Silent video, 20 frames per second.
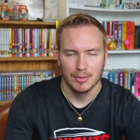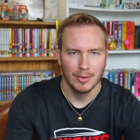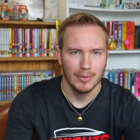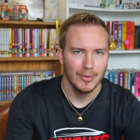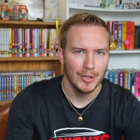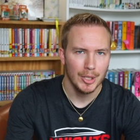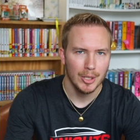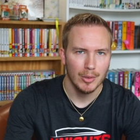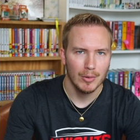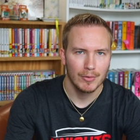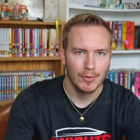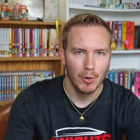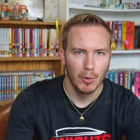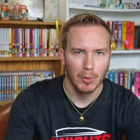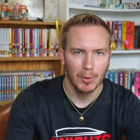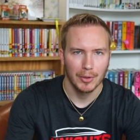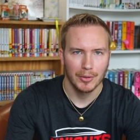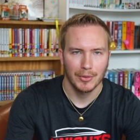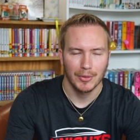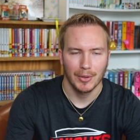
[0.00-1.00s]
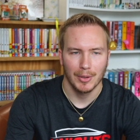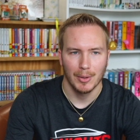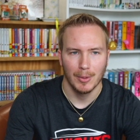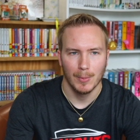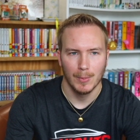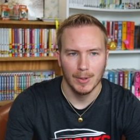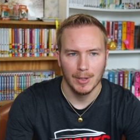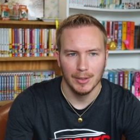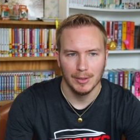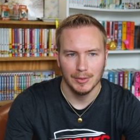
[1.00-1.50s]
So the video, of course,
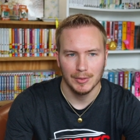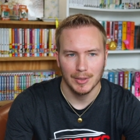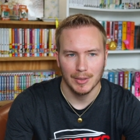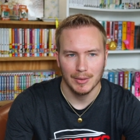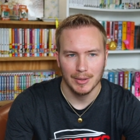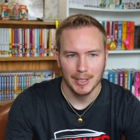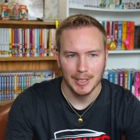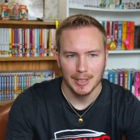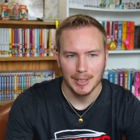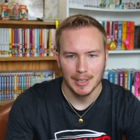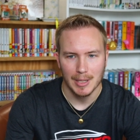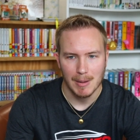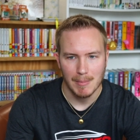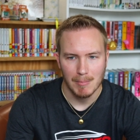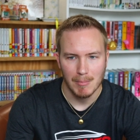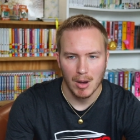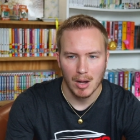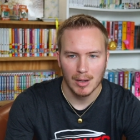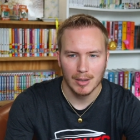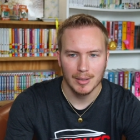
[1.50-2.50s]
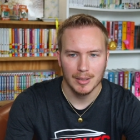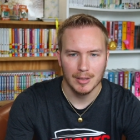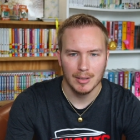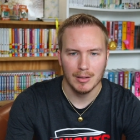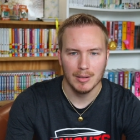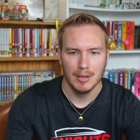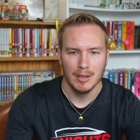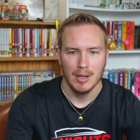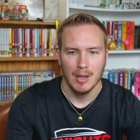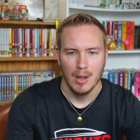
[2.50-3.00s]
was the
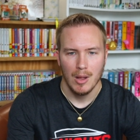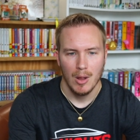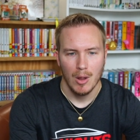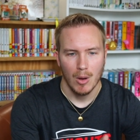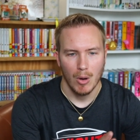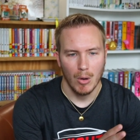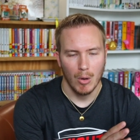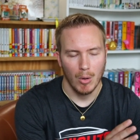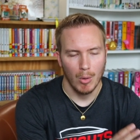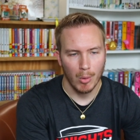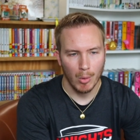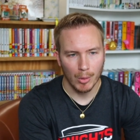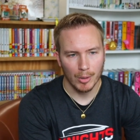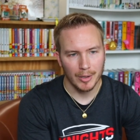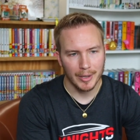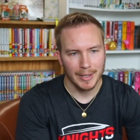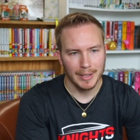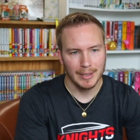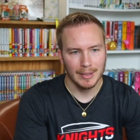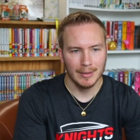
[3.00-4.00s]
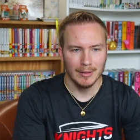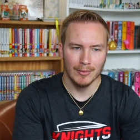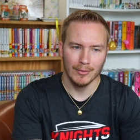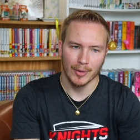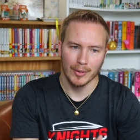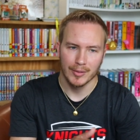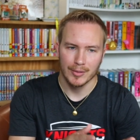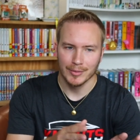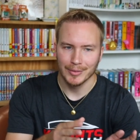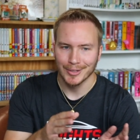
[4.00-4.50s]
manga hoarding
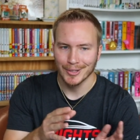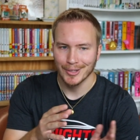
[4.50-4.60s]
versus